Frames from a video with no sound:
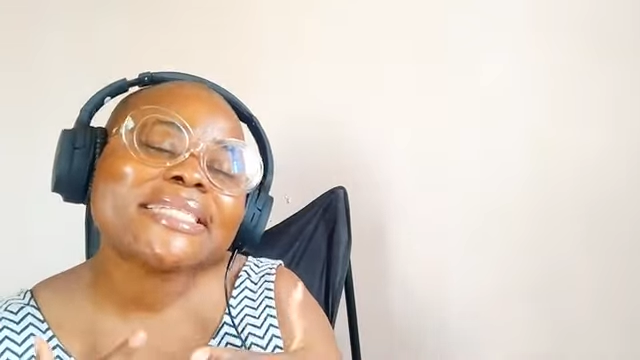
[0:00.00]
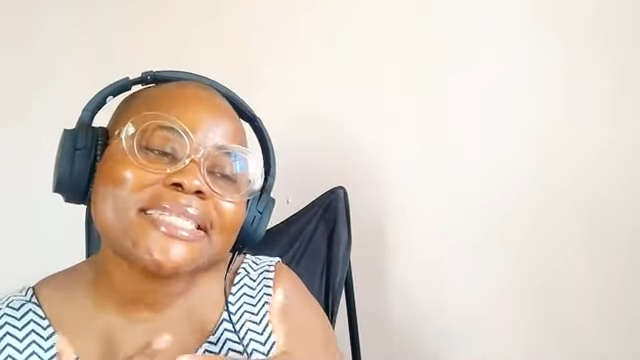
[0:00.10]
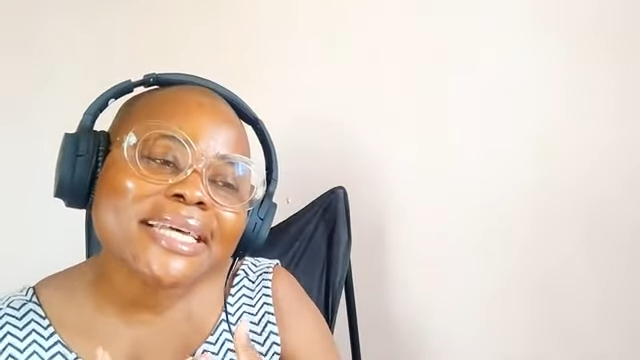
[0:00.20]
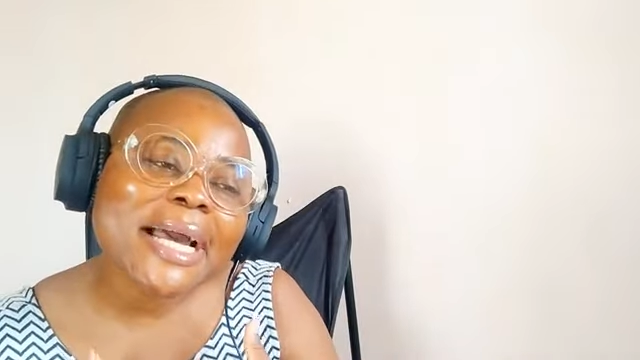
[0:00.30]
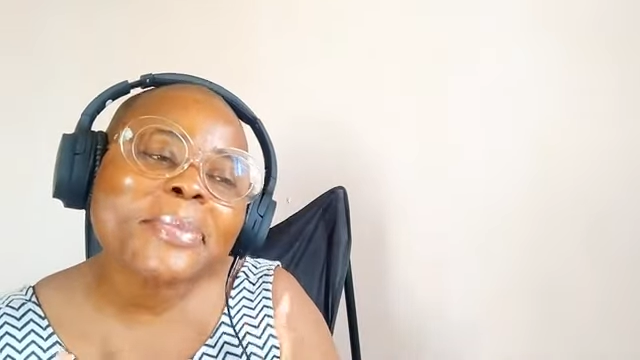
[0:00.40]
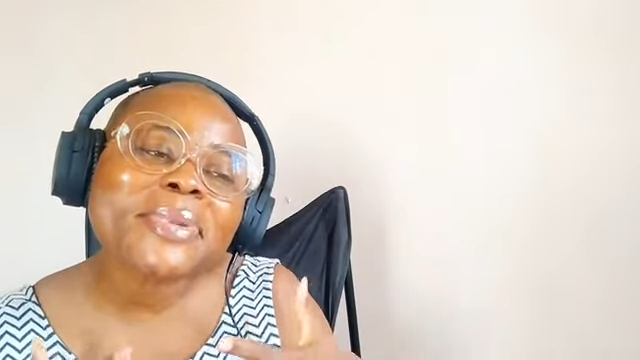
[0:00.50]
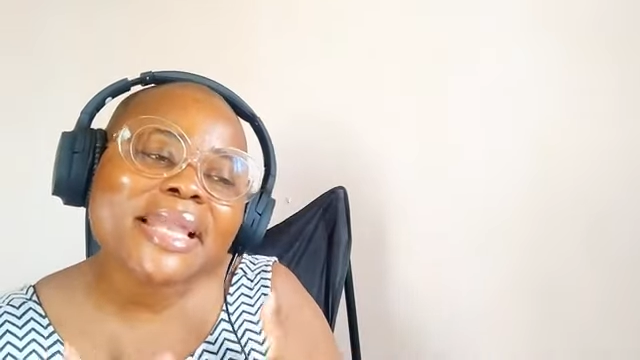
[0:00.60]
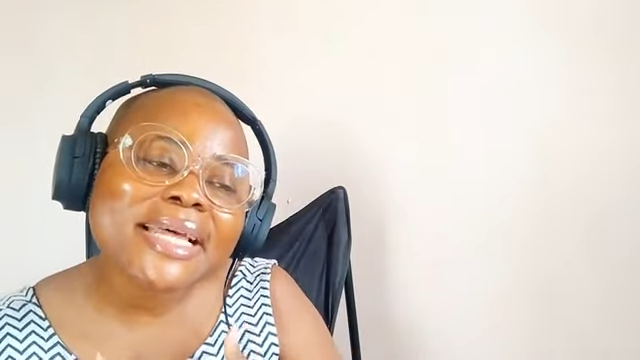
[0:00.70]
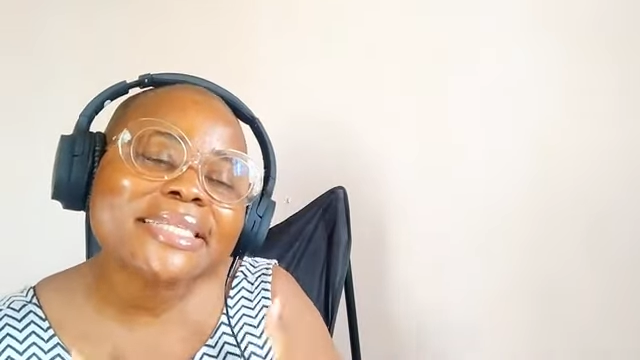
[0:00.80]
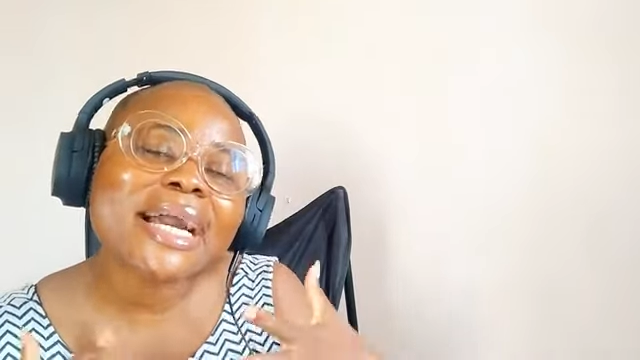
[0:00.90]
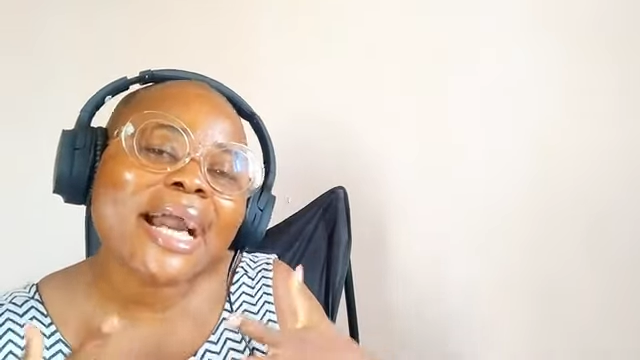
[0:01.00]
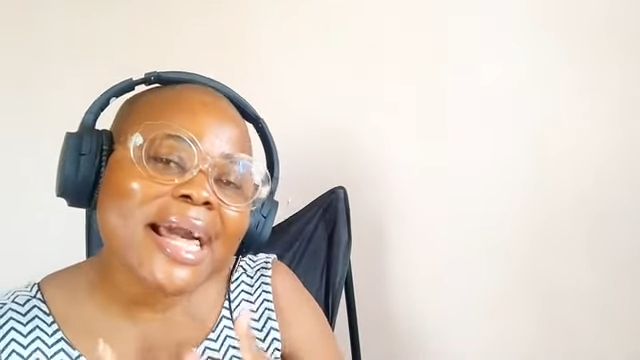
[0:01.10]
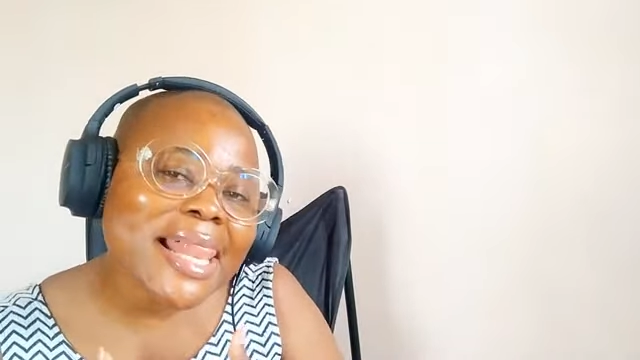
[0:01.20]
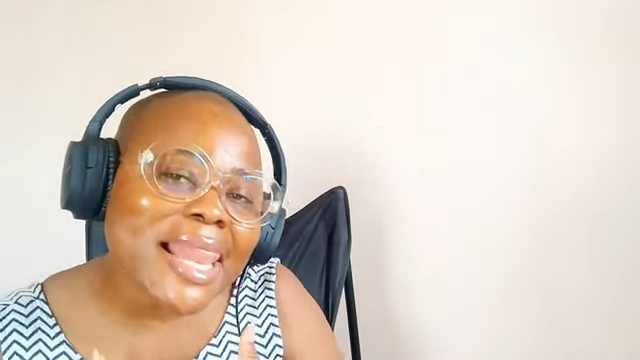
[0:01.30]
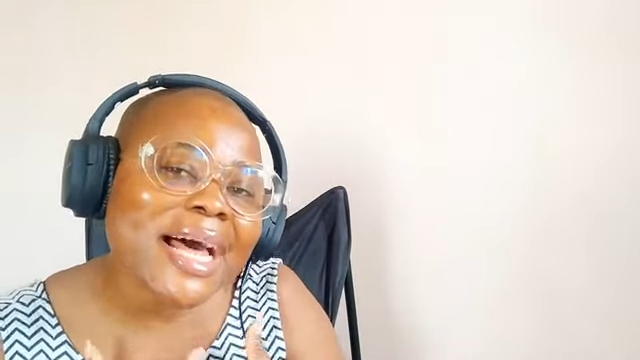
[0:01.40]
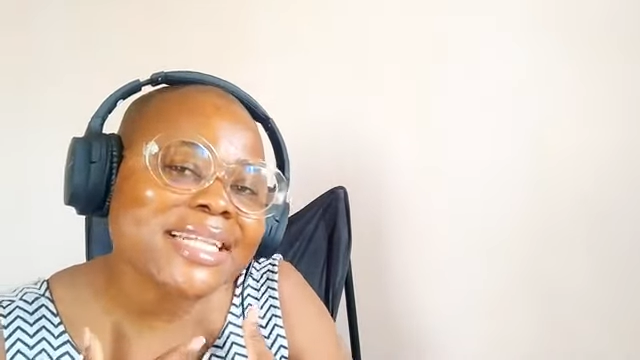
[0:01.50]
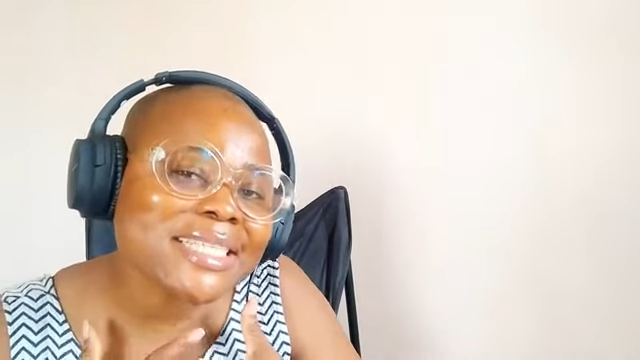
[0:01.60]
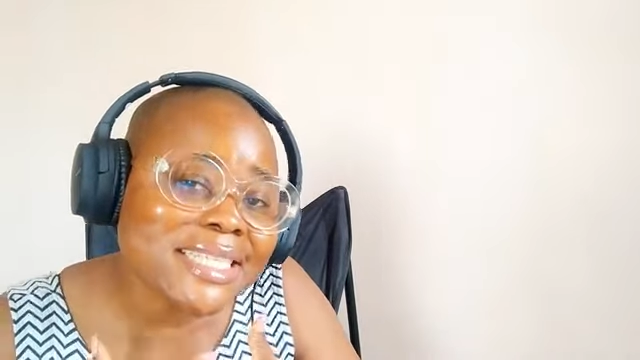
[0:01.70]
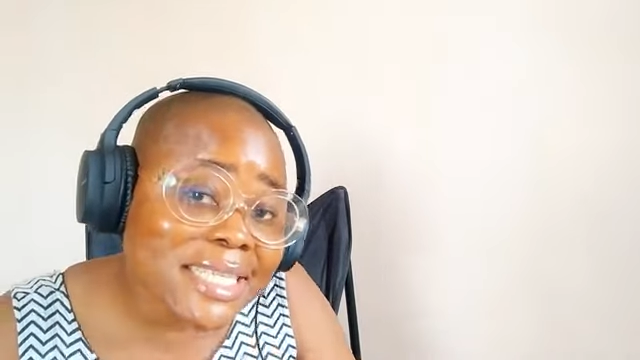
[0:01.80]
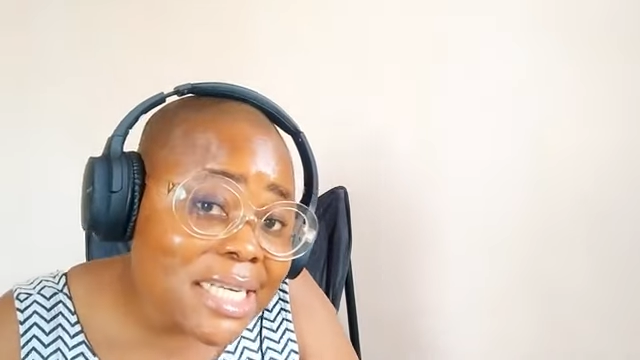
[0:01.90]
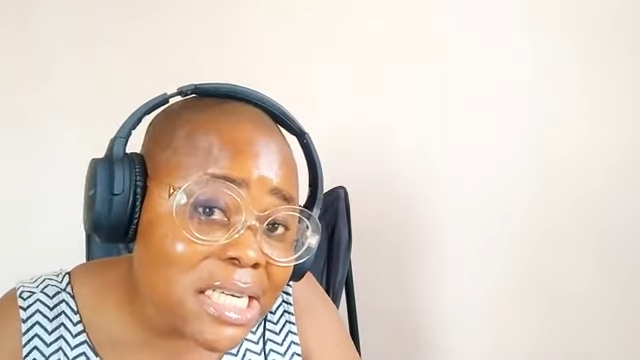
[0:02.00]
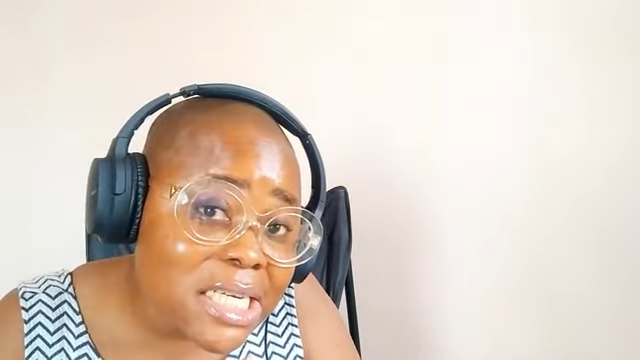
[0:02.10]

timeless classic.